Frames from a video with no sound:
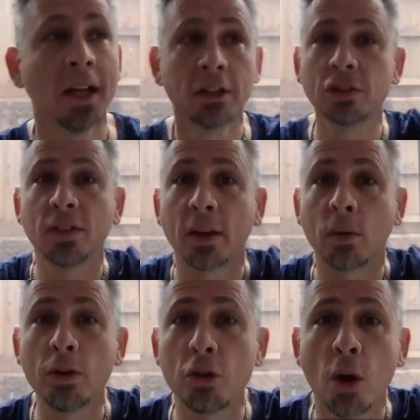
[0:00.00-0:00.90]
Just like
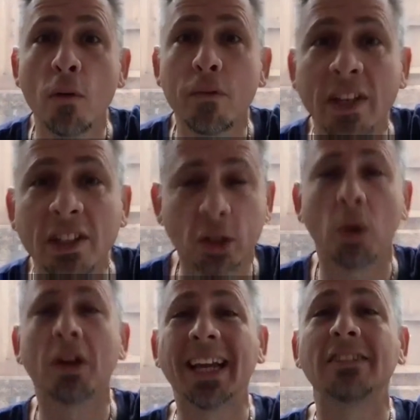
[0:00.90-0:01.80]
when you go fishing.
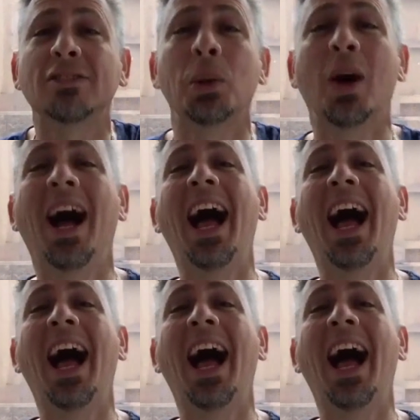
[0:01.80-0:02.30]
Well, guess what?